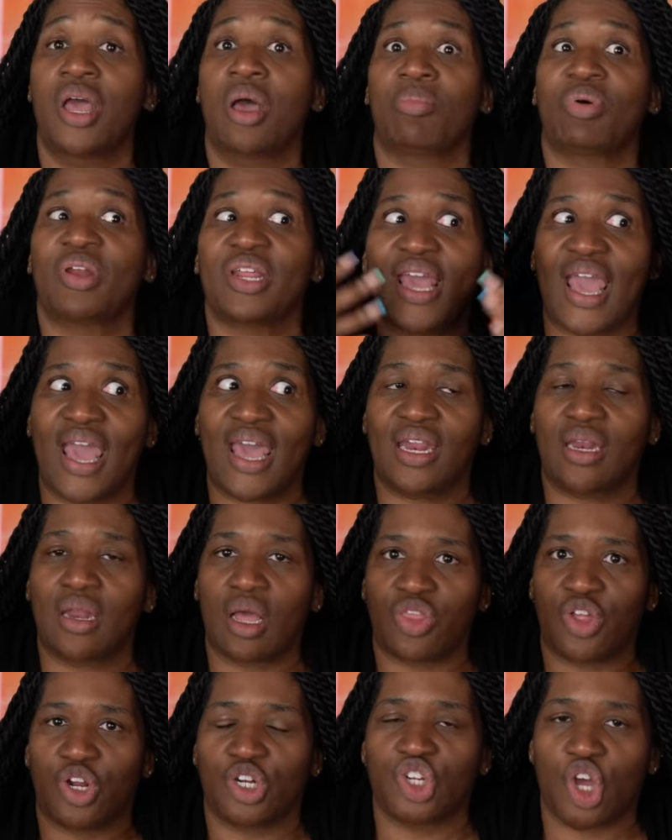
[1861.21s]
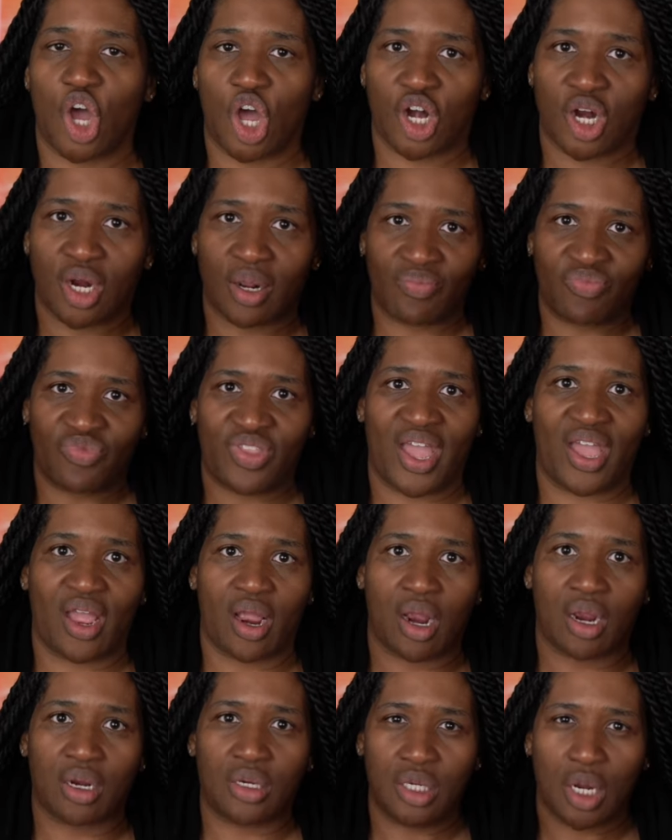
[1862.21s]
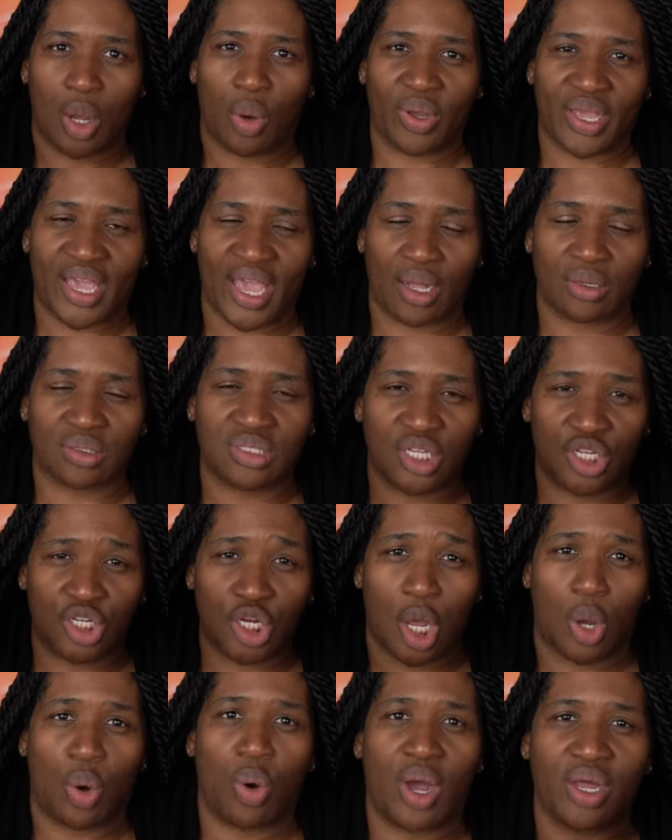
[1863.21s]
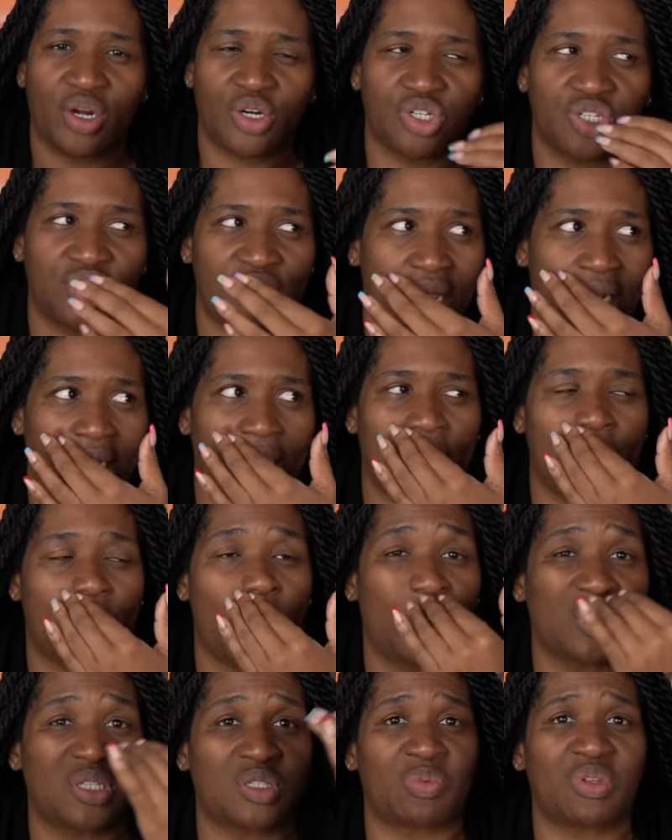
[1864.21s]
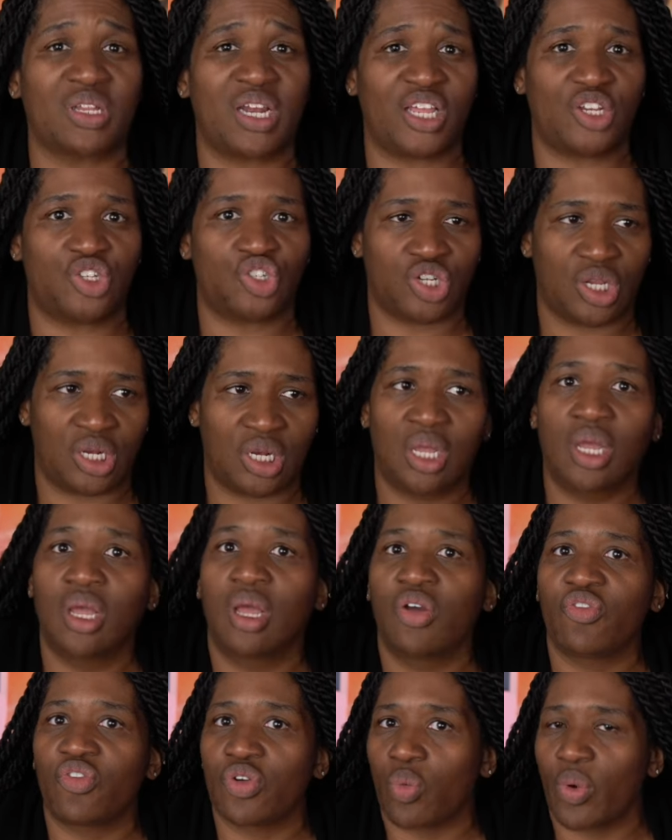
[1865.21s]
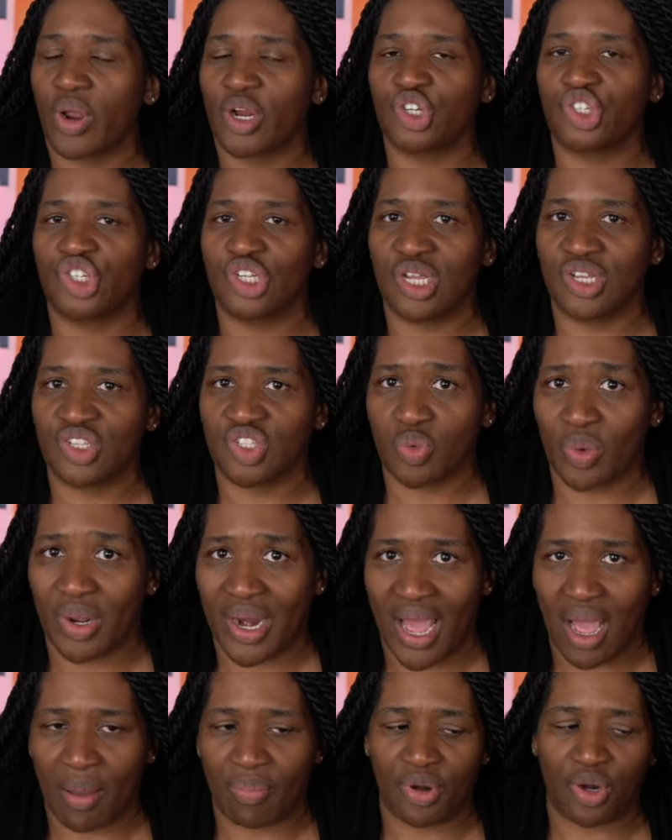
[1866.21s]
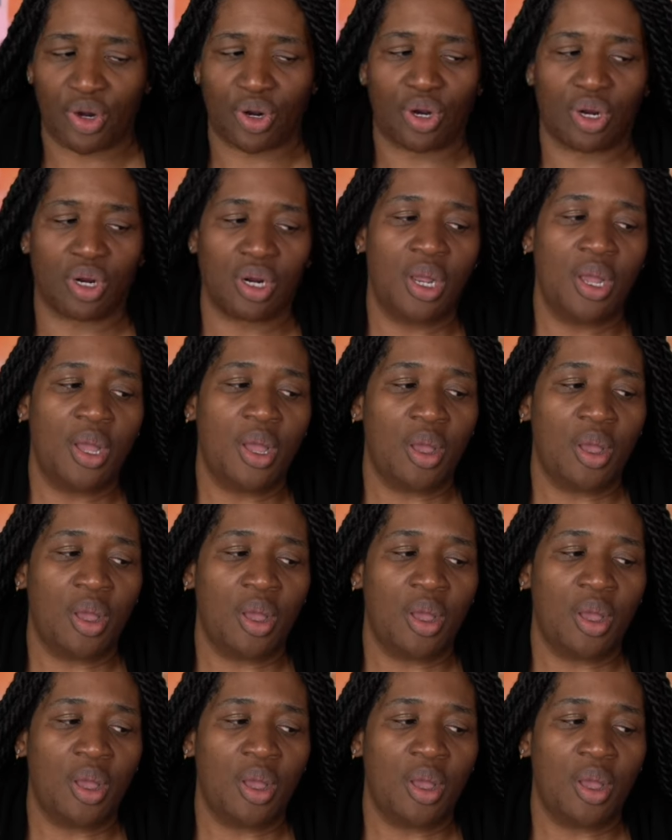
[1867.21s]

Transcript: But again, their daughter there, no accounting, no understanding, no explanation for where she is or what happened to her.